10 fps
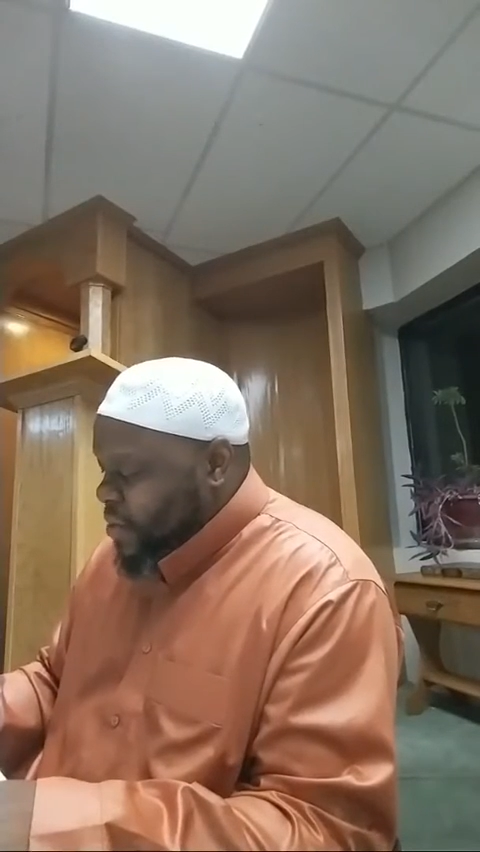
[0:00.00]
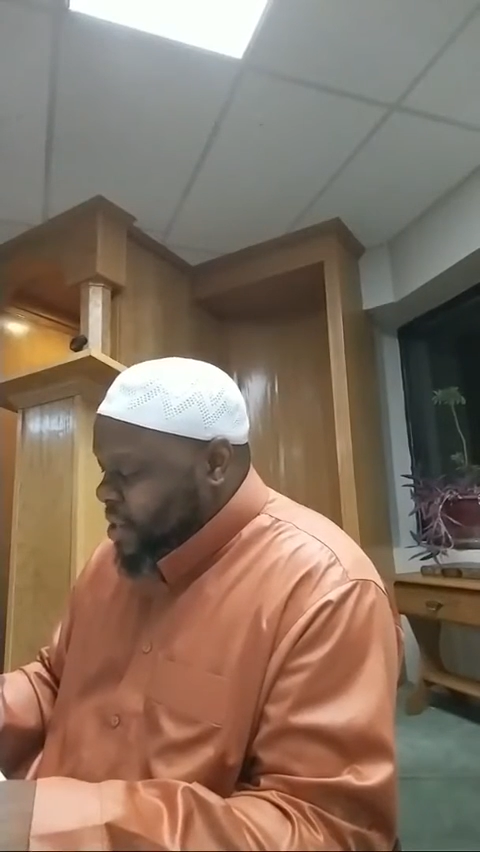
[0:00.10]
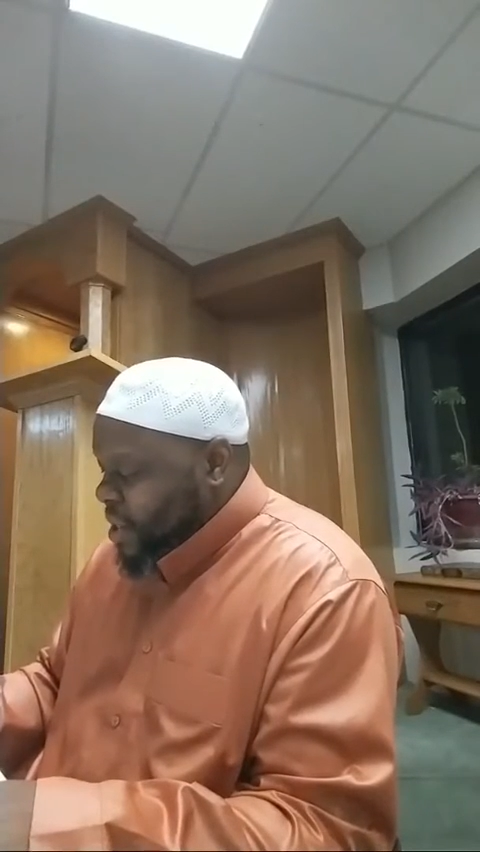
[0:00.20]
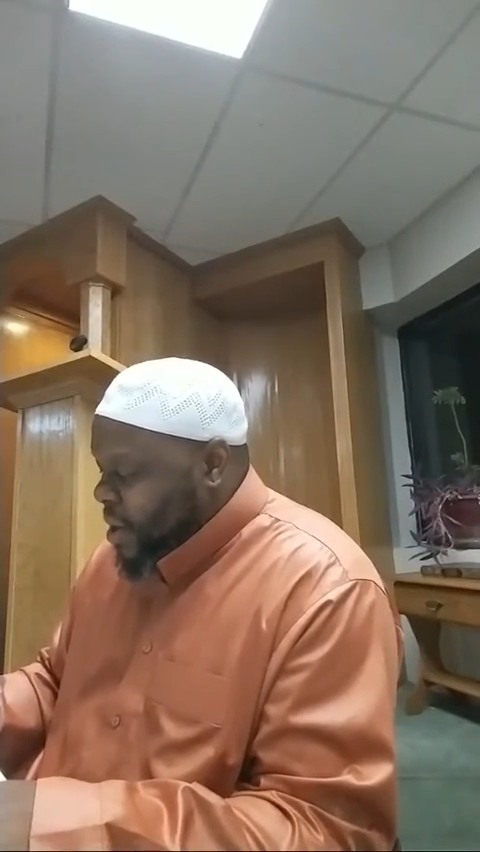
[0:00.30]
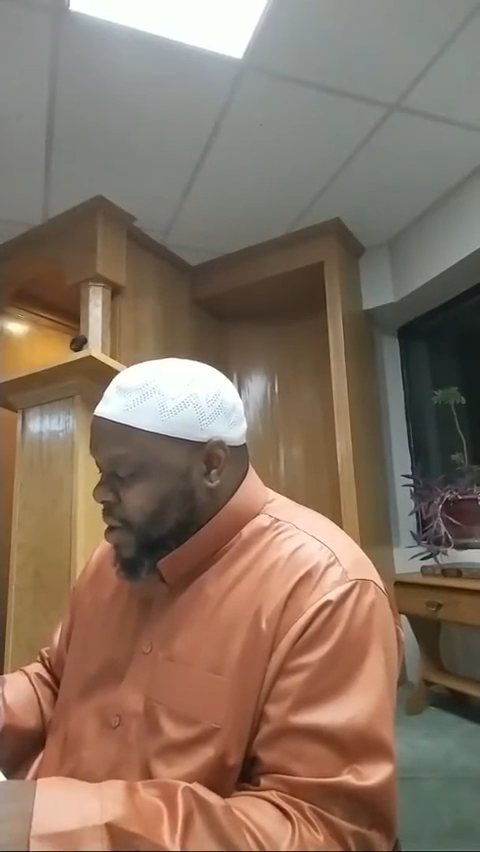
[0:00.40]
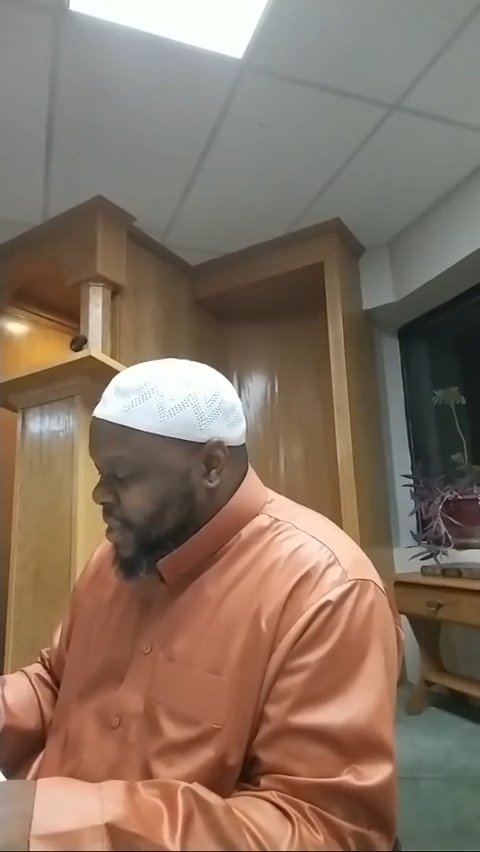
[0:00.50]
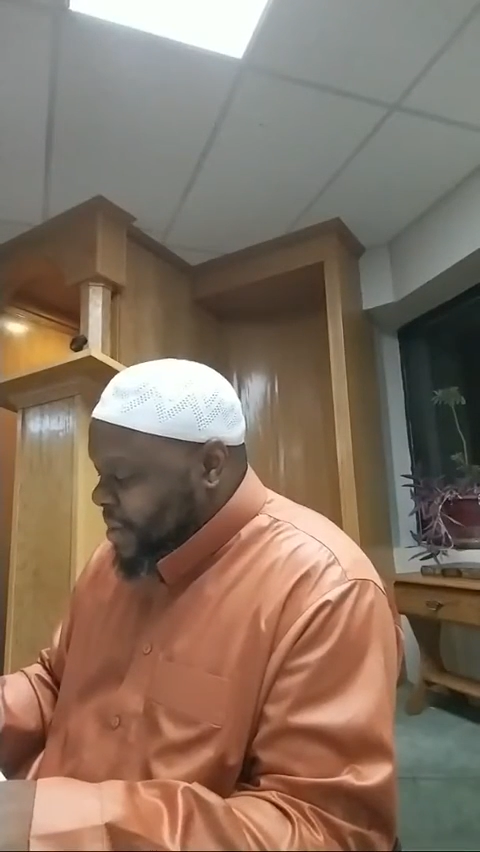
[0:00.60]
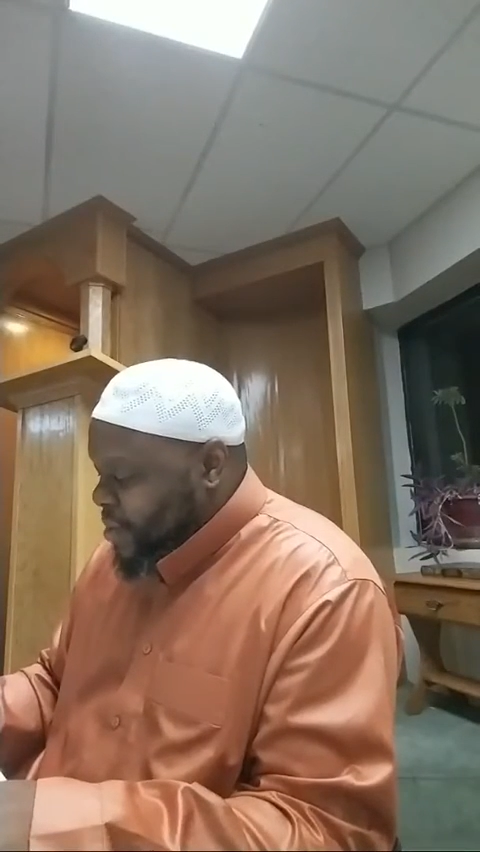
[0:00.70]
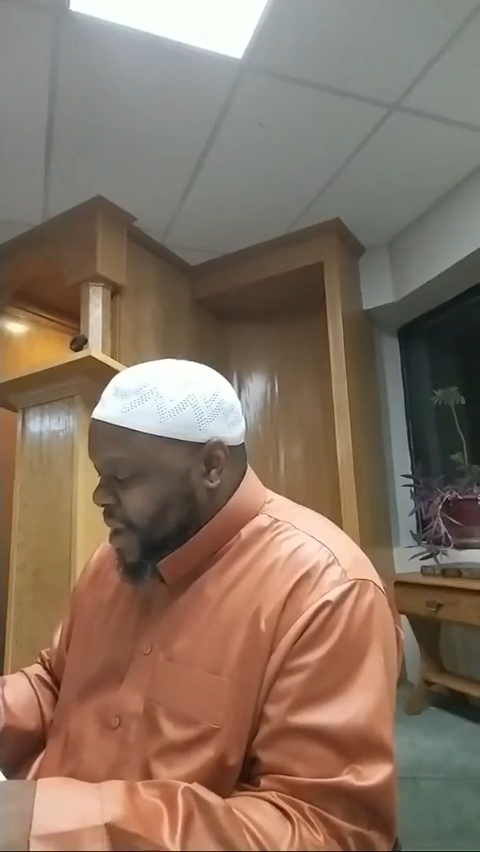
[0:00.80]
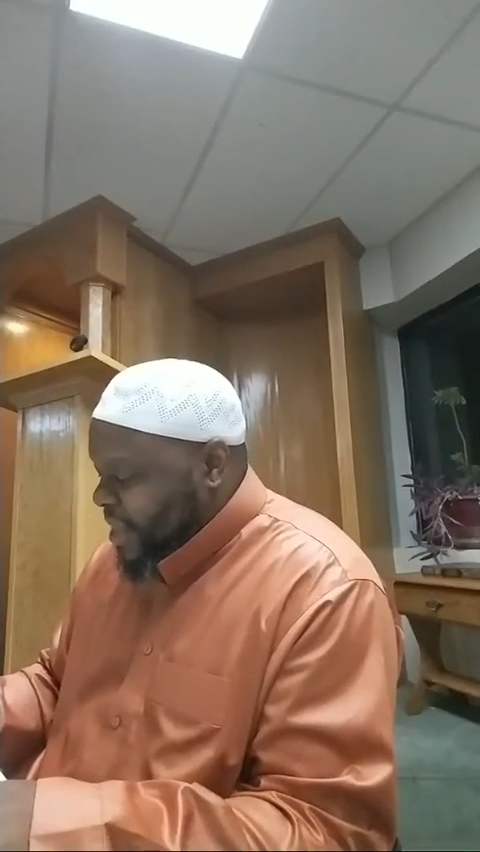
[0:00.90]
which earned
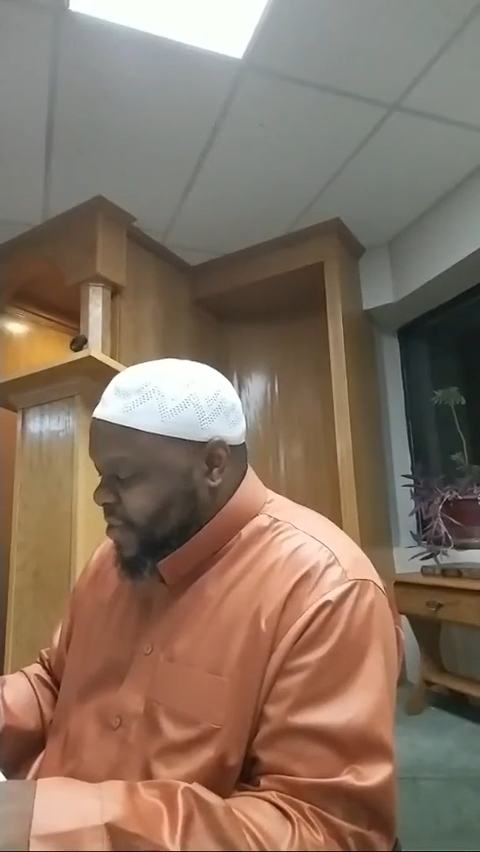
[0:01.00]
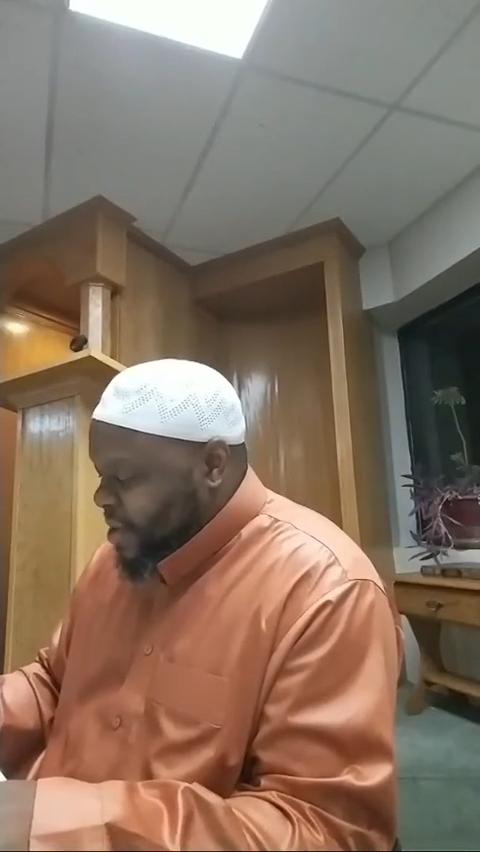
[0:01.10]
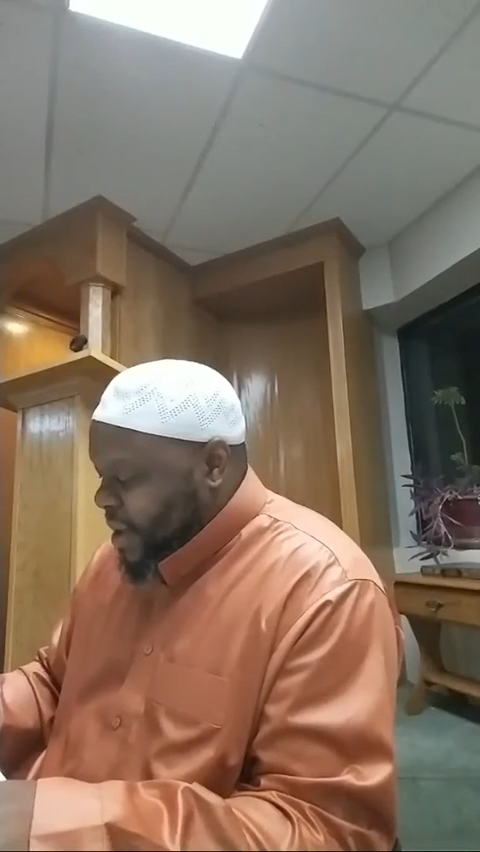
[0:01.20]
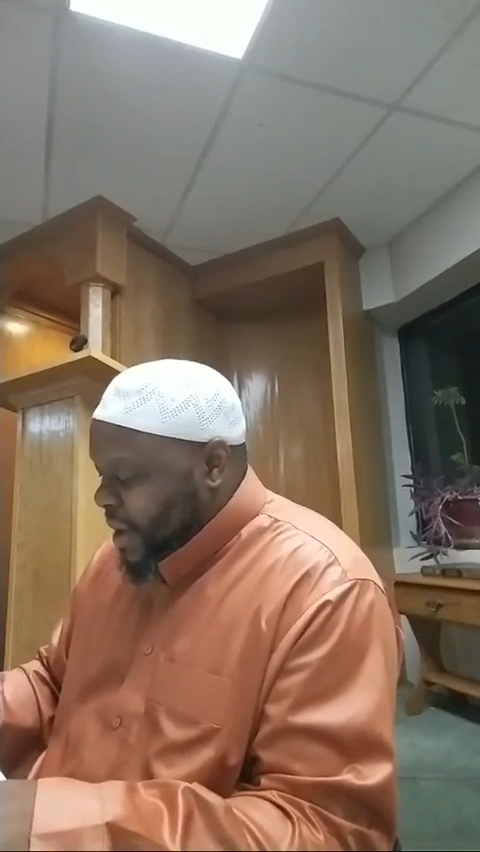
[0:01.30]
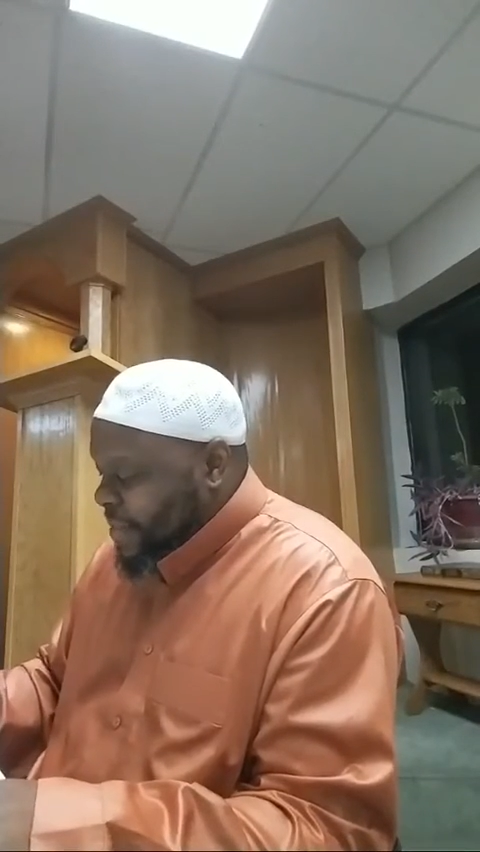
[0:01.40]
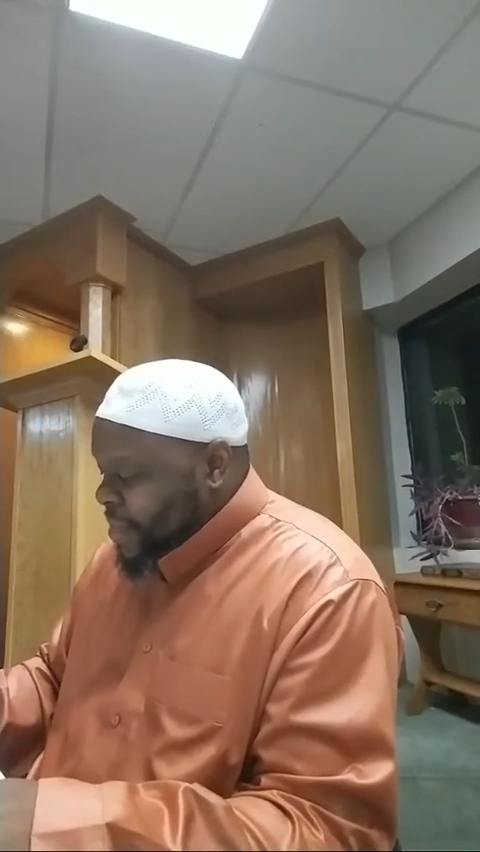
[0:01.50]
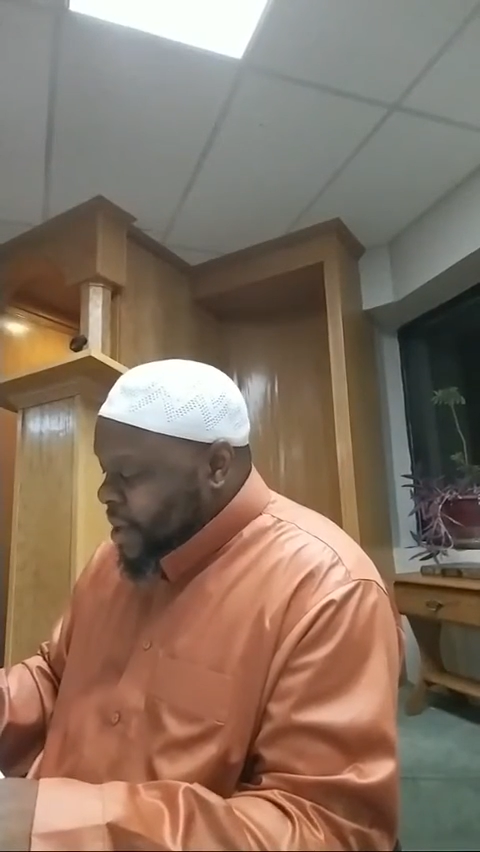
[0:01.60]
them the wrath of Allah.